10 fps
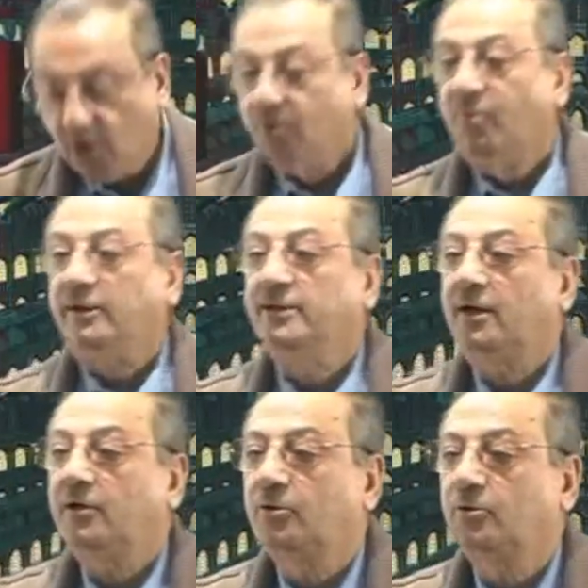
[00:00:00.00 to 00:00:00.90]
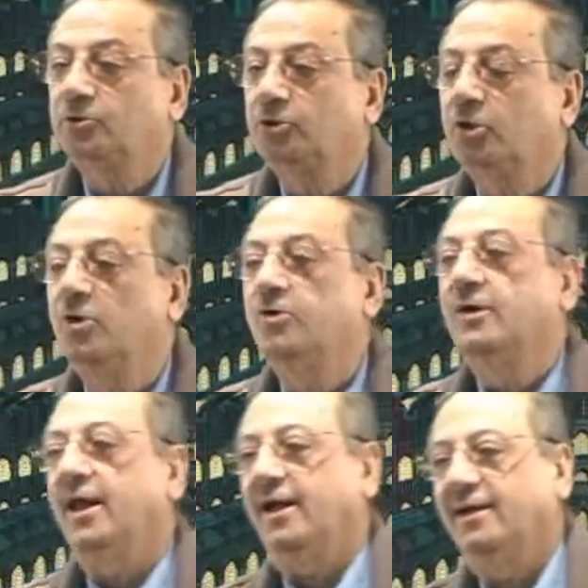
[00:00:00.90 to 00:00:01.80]
Wa
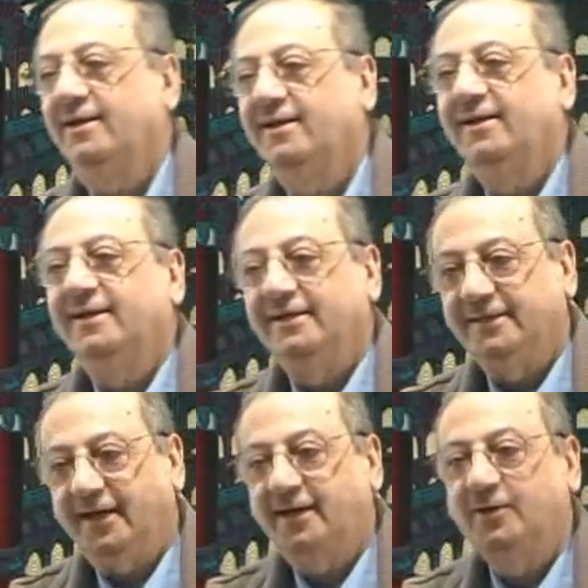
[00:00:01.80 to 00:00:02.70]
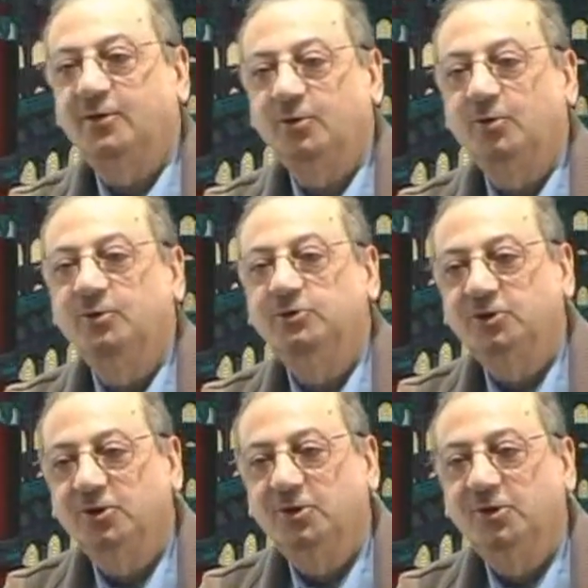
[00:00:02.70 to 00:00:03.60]
yakhrujuna.
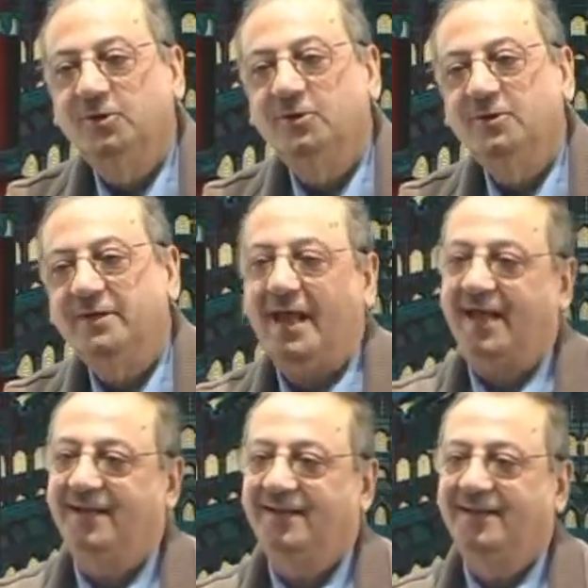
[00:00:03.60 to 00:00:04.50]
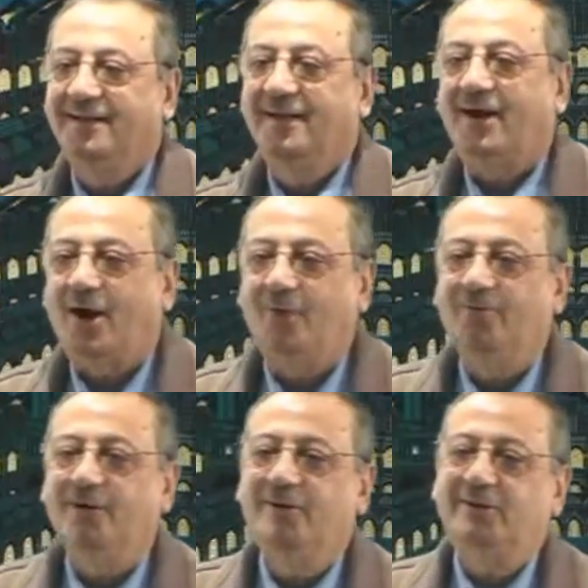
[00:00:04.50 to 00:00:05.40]
Yakhrujuna. How
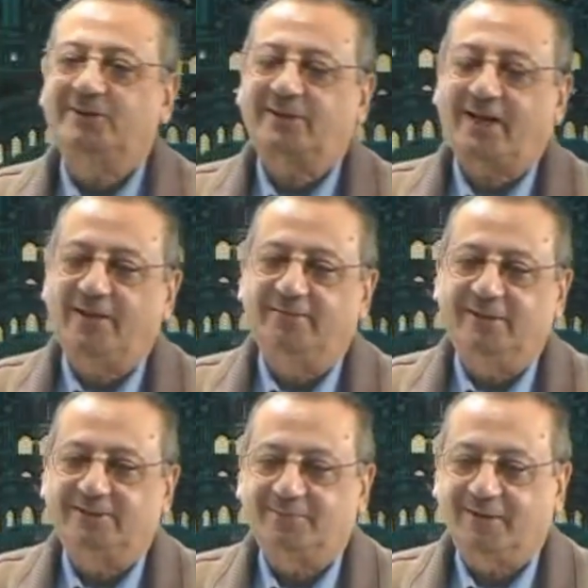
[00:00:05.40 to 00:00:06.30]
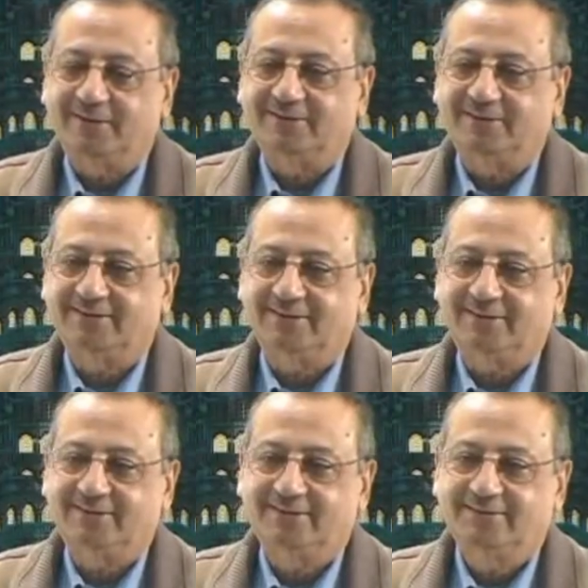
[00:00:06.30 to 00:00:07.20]
will you describe this, brothers and
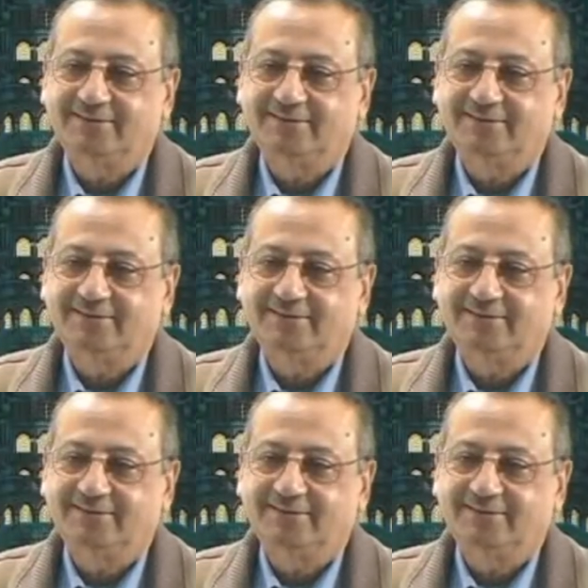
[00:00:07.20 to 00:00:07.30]
sisters?